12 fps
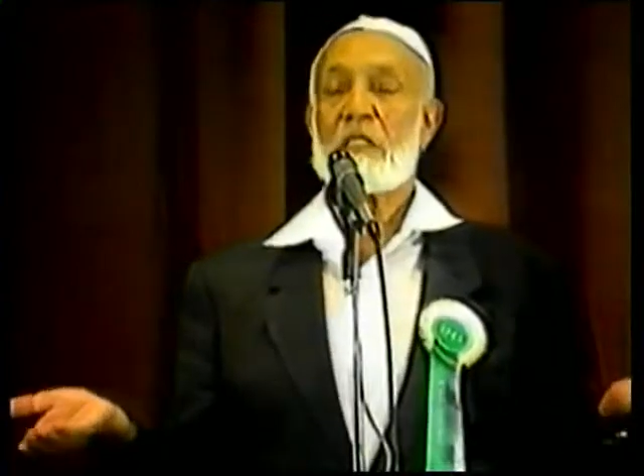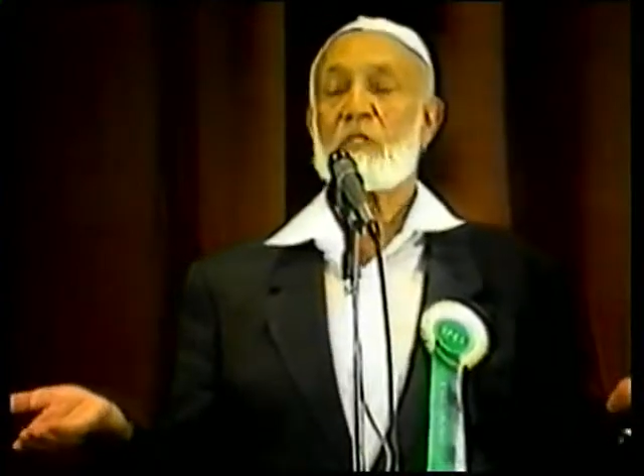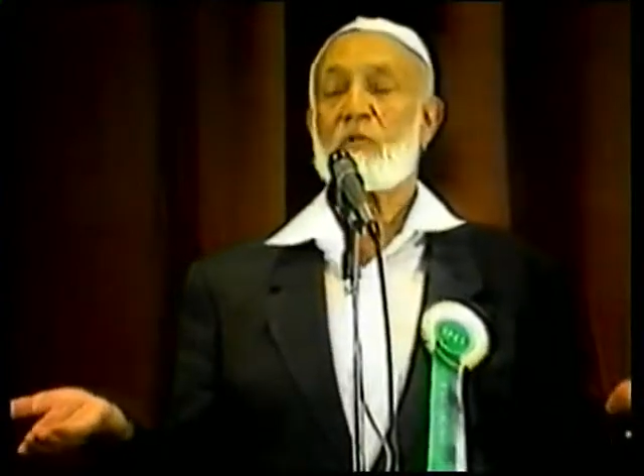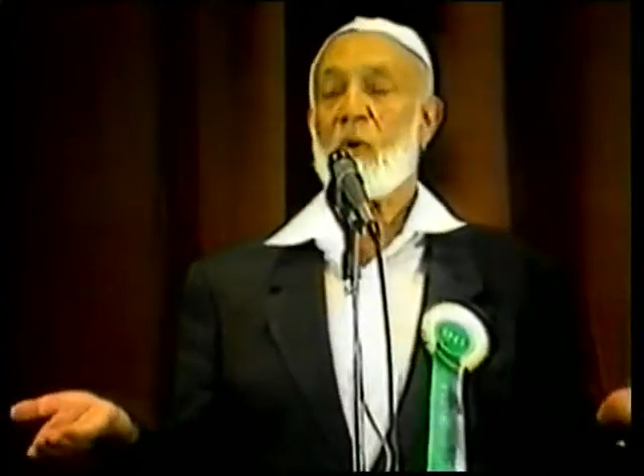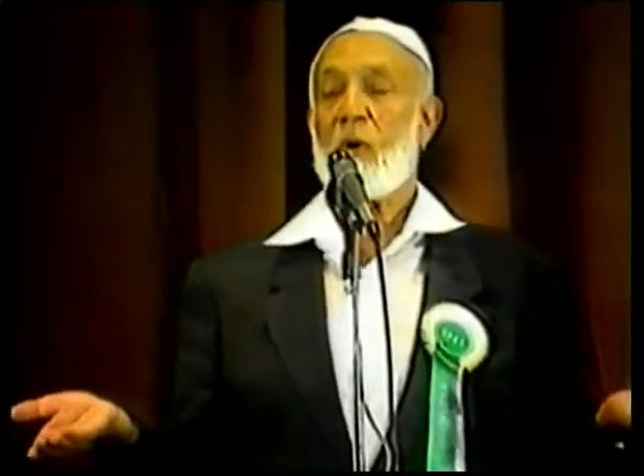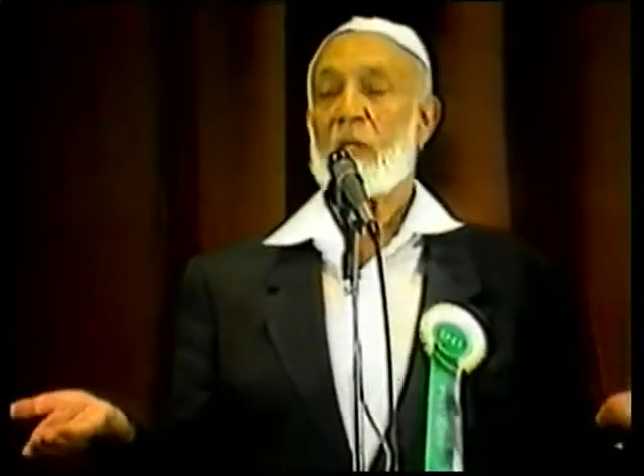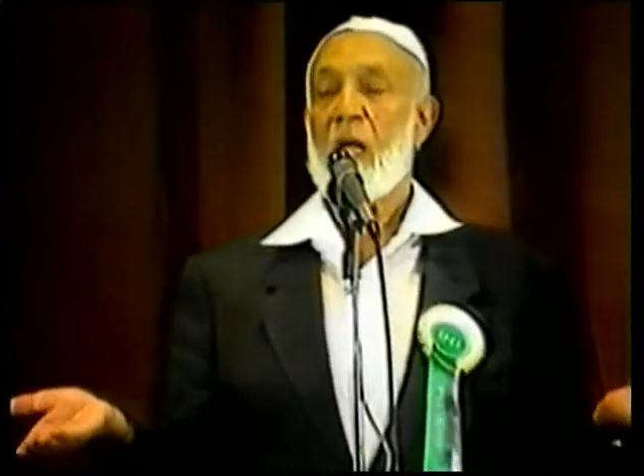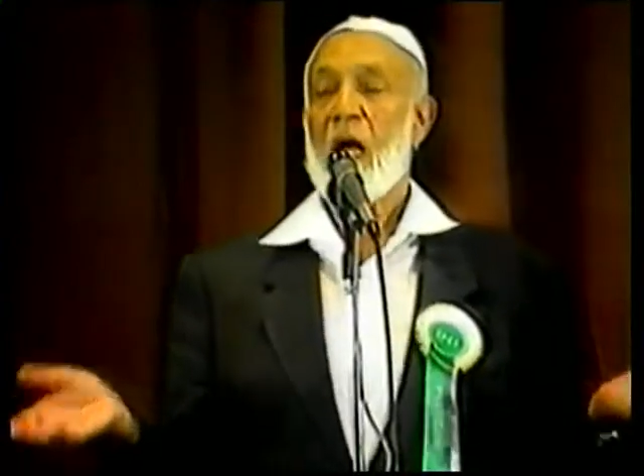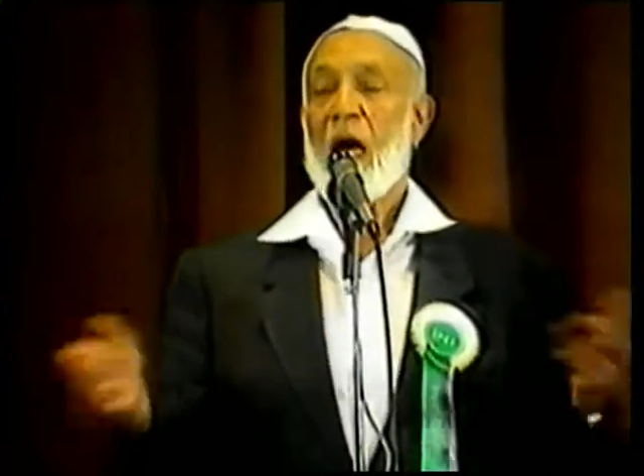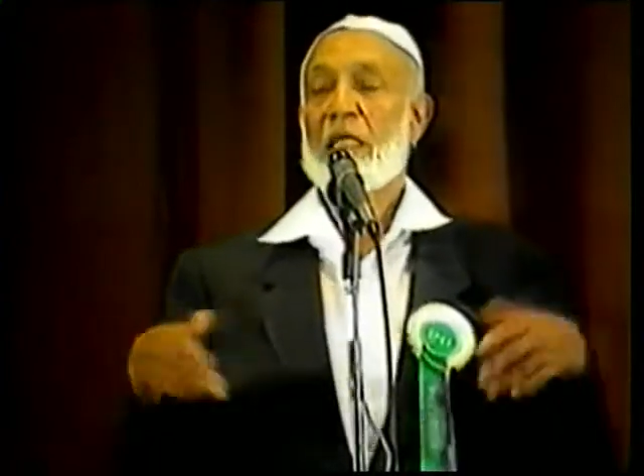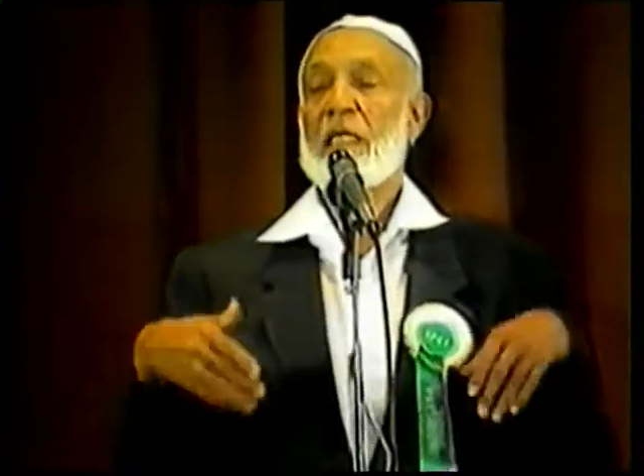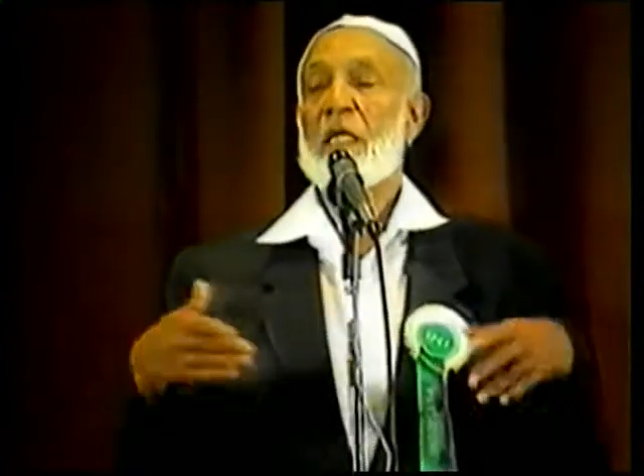He says, God.
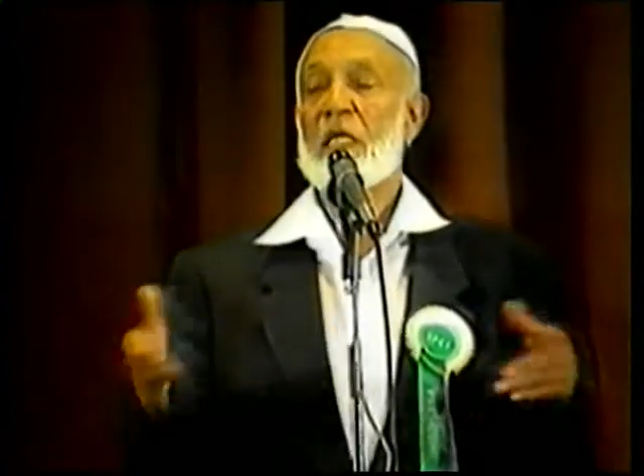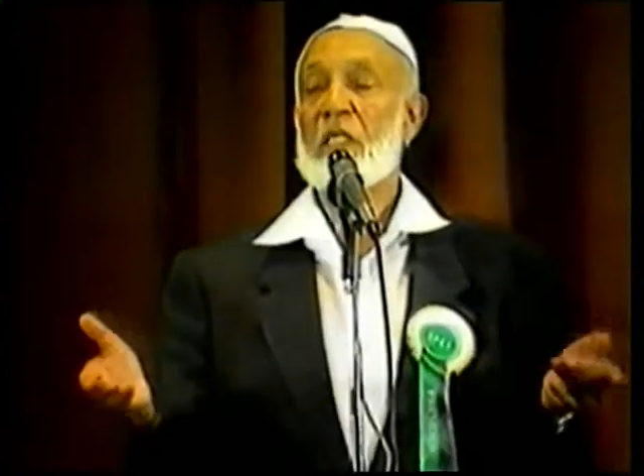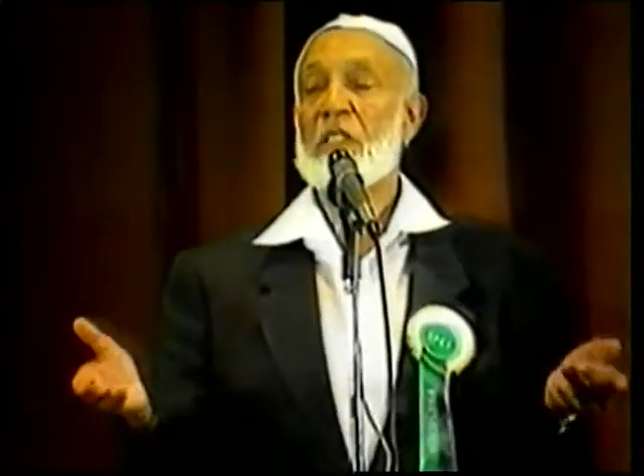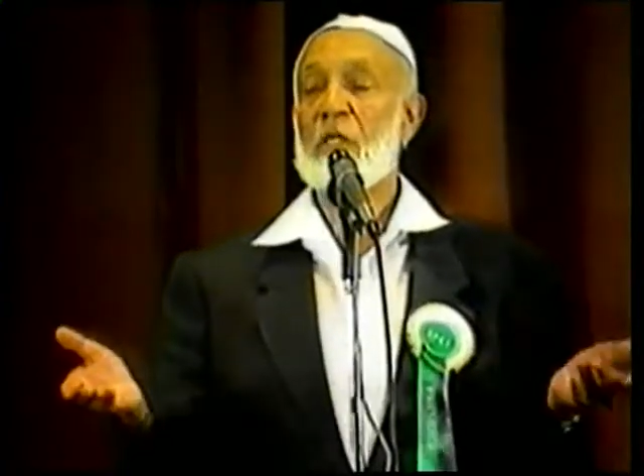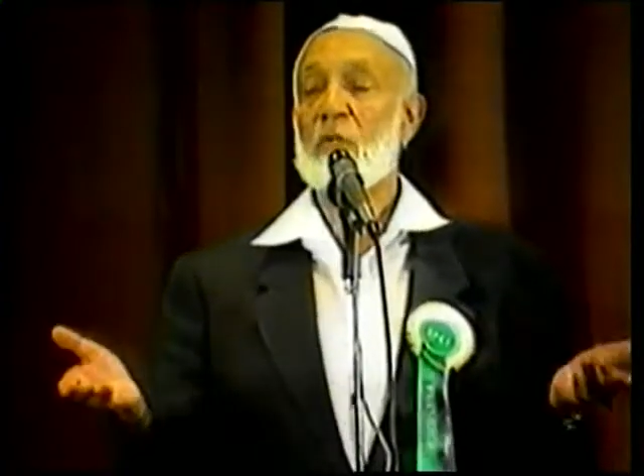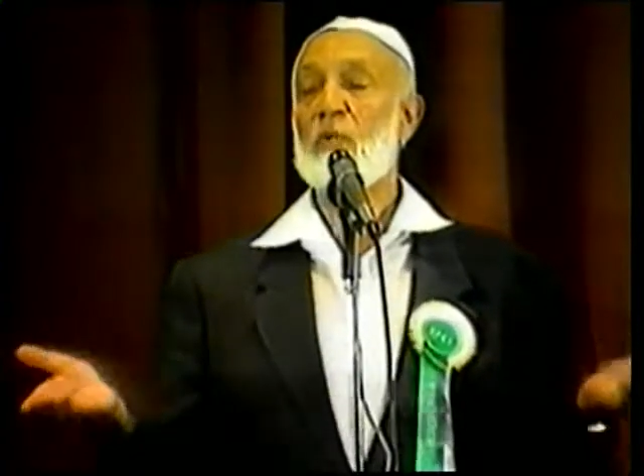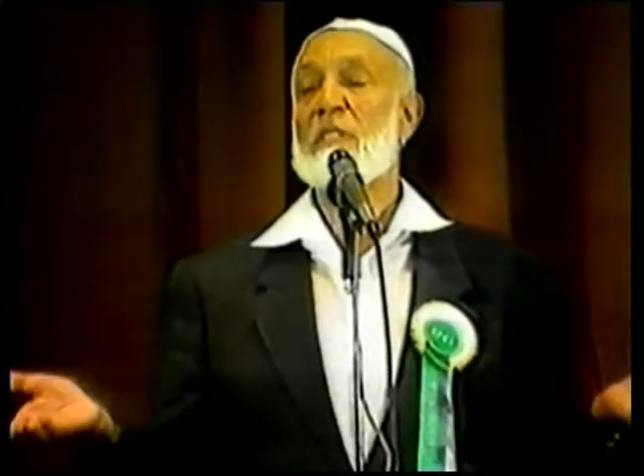Ask any Christian,